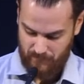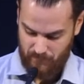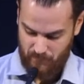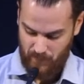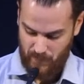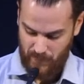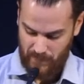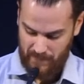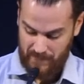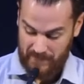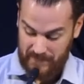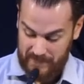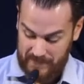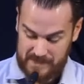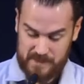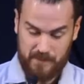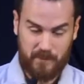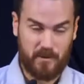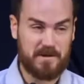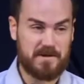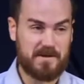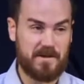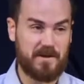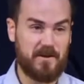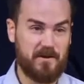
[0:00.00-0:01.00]
And he gets
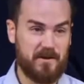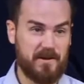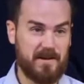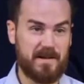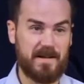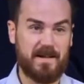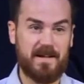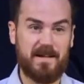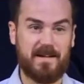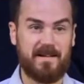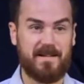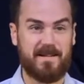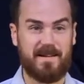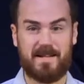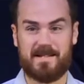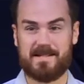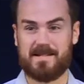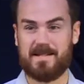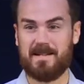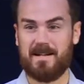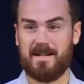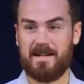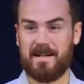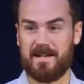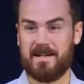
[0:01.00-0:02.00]
persecuted again in
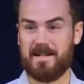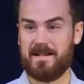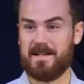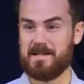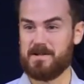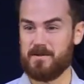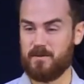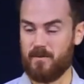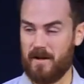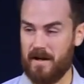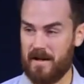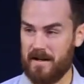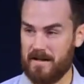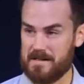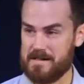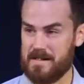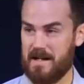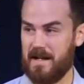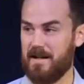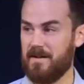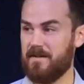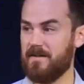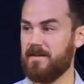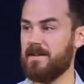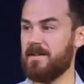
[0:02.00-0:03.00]
Thessalonica. He gets run out of
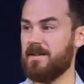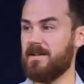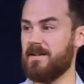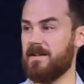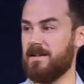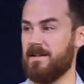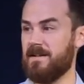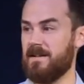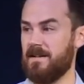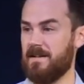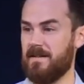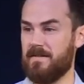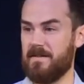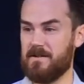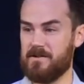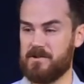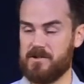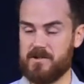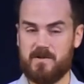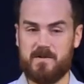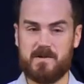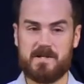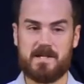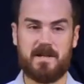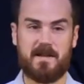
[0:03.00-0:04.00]
town. The
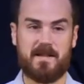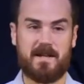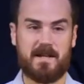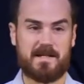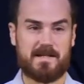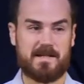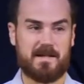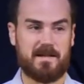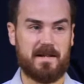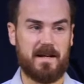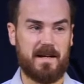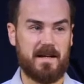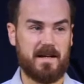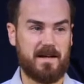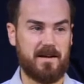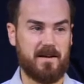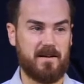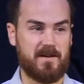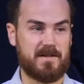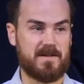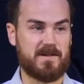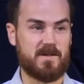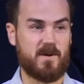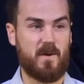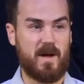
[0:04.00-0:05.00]
Jews in Thessalonica
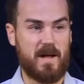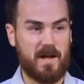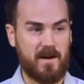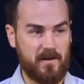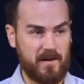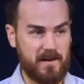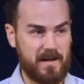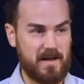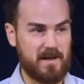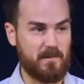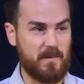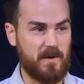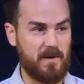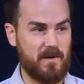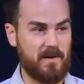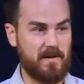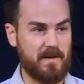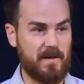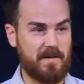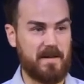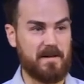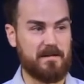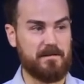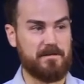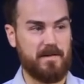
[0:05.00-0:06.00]
are so angry at Paul
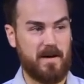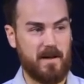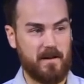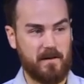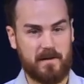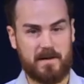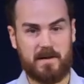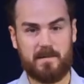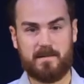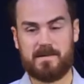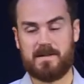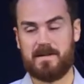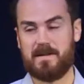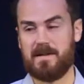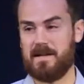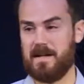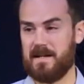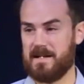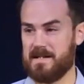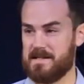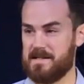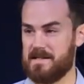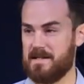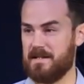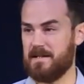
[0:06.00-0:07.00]
that they follow him to the
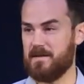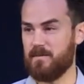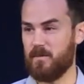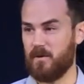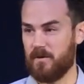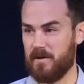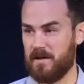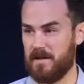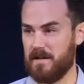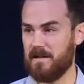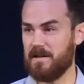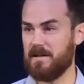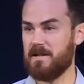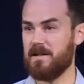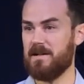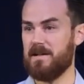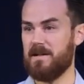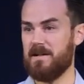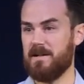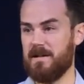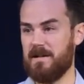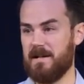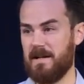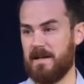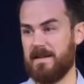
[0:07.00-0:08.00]
next city, Berea,
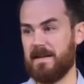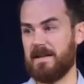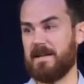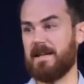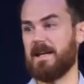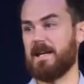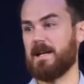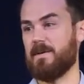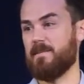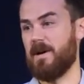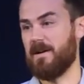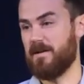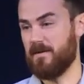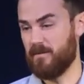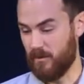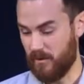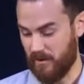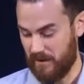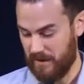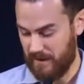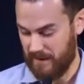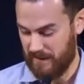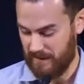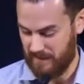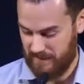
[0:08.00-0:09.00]
and they kick him out of
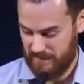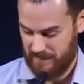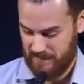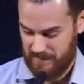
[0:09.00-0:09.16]
Berea.